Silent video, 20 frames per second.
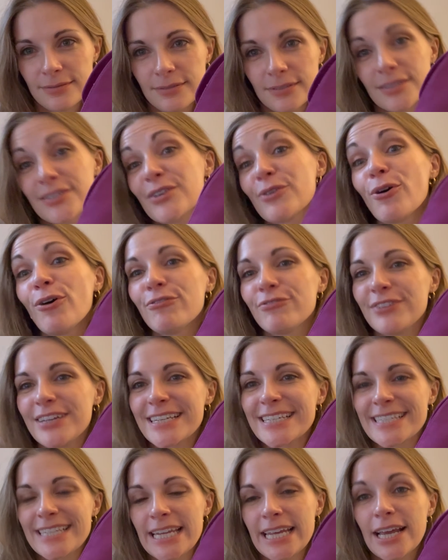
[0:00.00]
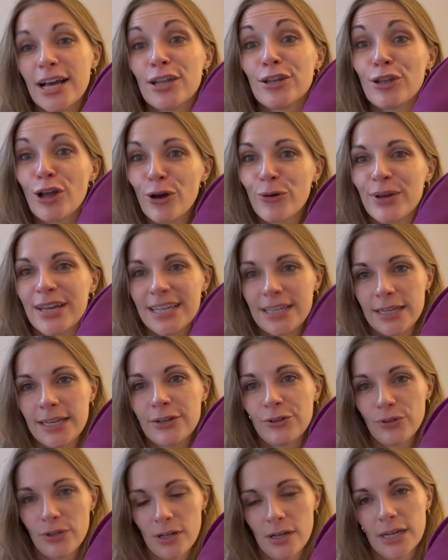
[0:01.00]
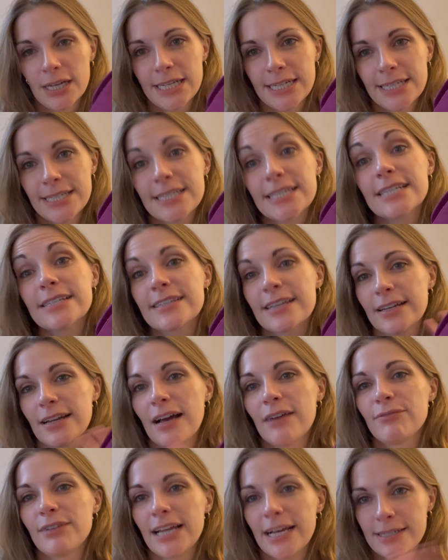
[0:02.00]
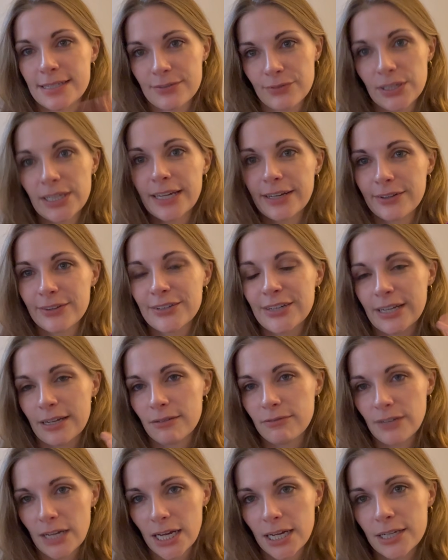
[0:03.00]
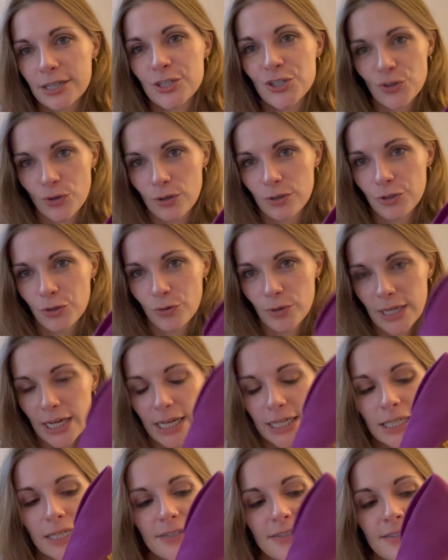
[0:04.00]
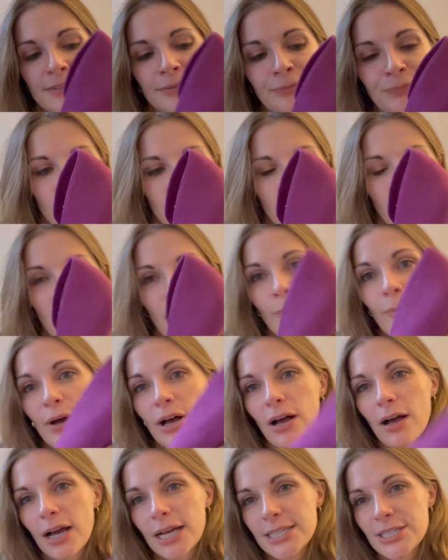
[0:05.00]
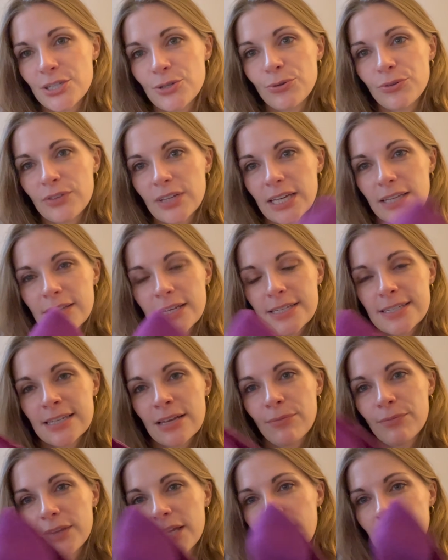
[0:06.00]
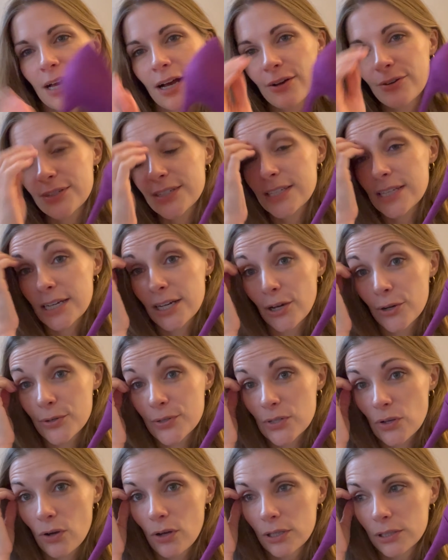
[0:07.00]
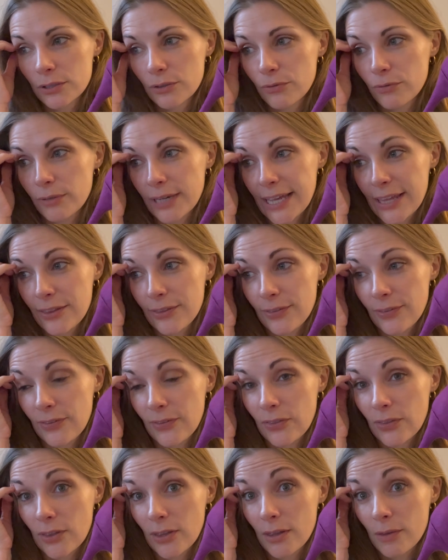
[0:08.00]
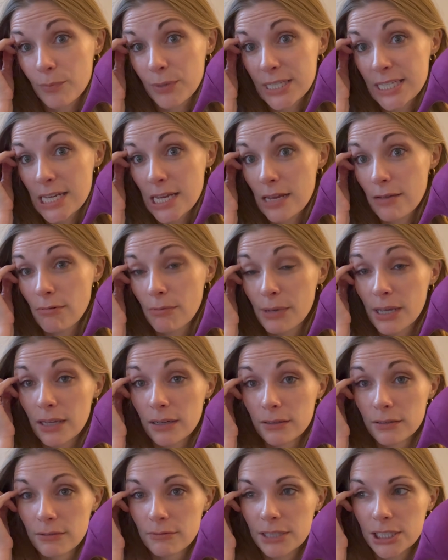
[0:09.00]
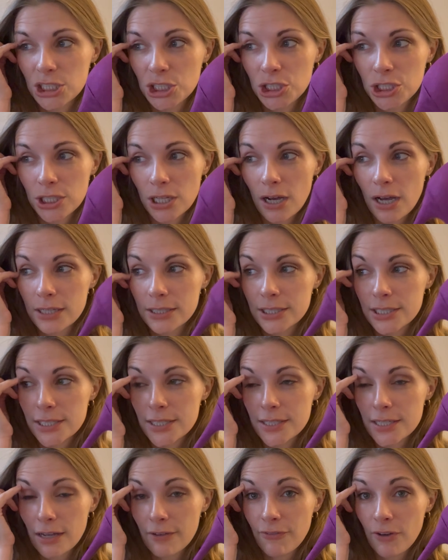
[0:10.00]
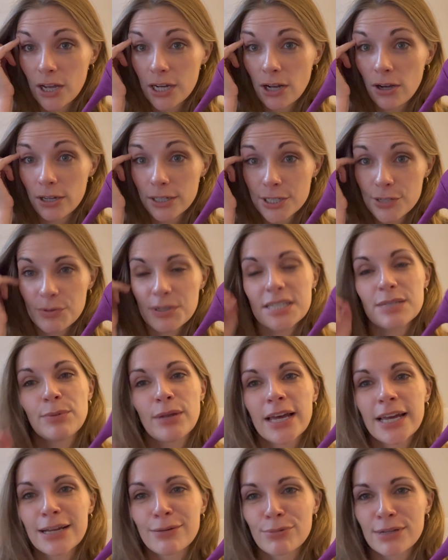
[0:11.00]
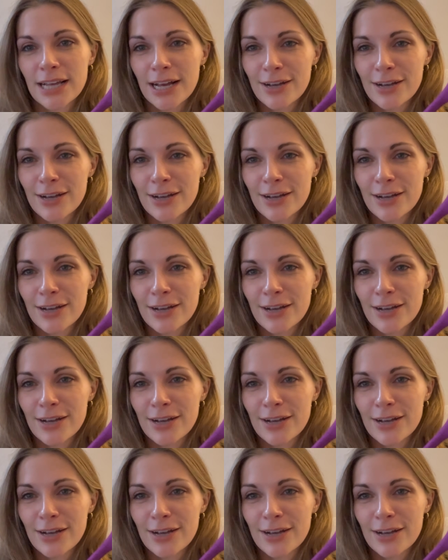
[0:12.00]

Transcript: So obviously a lower heel height is going to have less of a lengthening effect on your legs. But I do think there's something else that goes on with petite women, which I find hard to explain without